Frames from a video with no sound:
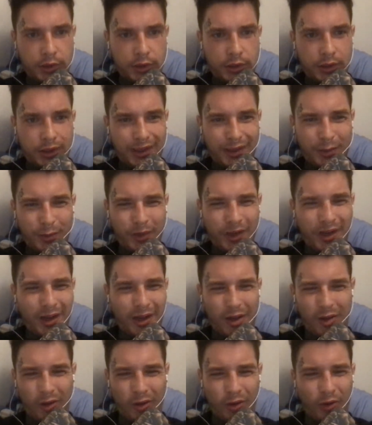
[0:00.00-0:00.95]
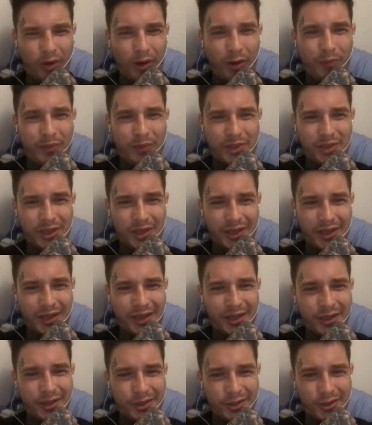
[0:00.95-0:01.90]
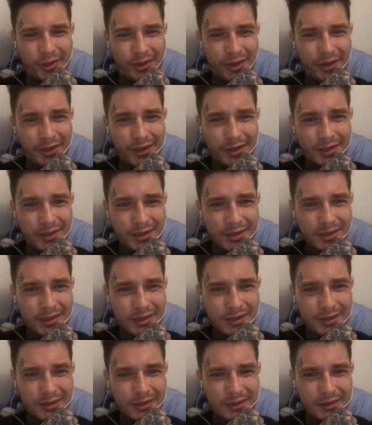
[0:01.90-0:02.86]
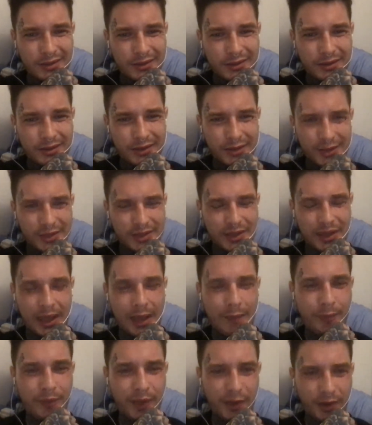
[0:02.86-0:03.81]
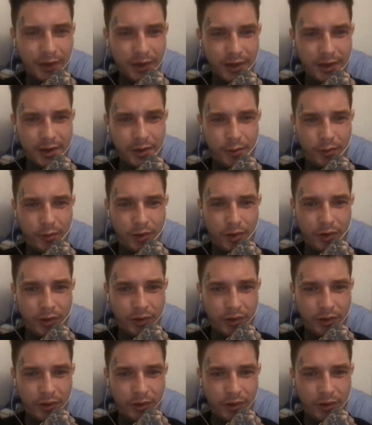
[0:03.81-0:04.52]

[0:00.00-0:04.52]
and we know how corrupt the psych industry is. They'll slap that on anyone